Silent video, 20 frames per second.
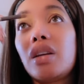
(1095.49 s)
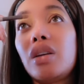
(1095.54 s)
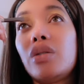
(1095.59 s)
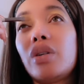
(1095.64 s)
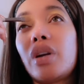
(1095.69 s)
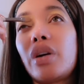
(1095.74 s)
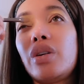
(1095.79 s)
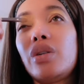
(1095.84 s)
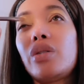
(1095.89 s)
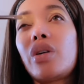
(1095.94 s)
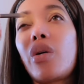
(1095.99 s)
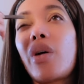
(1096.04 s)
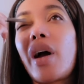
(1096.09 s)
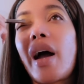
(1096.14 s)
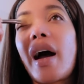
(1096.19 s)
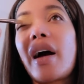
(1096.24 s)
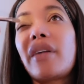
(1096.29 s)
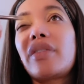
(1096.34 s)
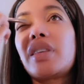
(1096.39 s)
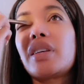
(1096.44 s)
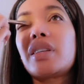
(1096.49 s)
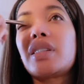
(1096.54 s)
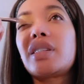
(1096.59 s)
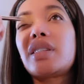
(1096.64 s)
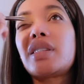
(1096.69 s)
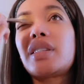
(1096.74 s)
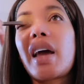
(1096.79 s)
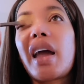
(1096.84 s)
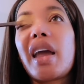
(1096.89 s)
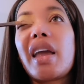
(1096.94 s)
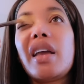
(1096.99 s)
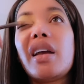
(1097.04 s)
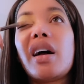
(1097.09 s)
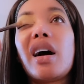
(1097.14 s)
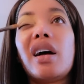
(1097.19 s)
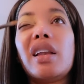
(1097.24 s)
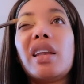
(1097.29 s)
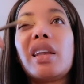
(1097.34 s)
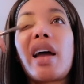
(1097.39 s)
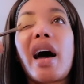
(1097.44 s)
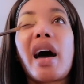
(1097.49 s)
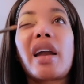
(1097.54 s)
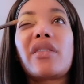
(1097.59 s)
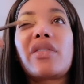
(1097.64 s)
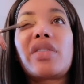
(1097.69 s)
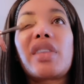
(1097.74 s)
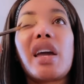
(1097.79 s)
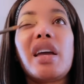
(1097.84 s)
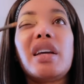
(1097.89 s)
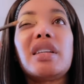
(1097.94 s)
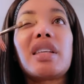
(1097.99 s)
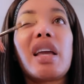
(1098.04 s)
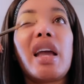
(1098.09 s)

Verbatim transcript: You know, you don't have to say a lot of things.